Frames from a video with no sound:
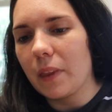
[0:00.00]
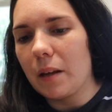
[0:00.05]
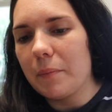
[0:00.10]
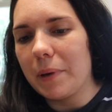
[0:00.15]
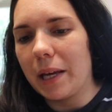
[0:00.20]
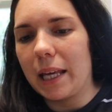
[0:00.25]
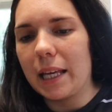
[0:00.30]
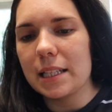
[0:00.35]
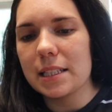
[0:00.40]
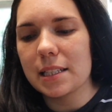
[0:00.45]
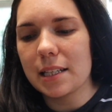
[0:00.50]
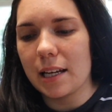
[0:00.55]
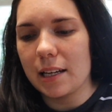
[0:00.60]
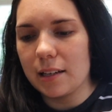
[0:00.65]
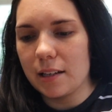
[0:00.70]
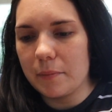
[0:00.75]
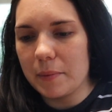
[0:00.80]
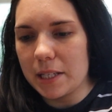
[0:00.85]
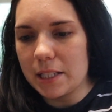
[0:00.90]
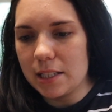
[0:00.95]
My kids got
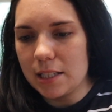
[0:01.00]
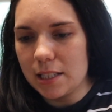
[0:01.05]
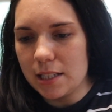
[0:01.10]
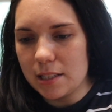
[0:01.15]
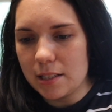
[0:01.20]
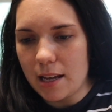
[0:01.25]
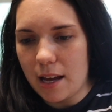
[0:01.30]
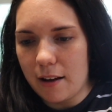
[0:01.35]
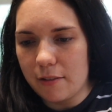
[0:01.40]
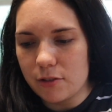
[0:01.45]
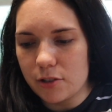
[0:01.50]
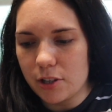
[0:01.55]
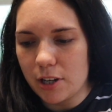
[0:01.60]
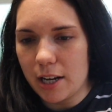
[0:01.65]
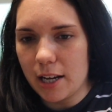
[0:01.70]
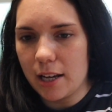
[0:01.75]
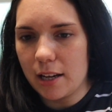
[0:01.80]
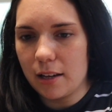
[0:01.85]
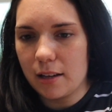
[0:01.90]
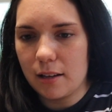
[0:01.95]
into my seeds after
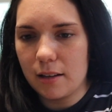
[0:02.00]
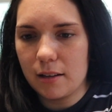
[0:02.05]
I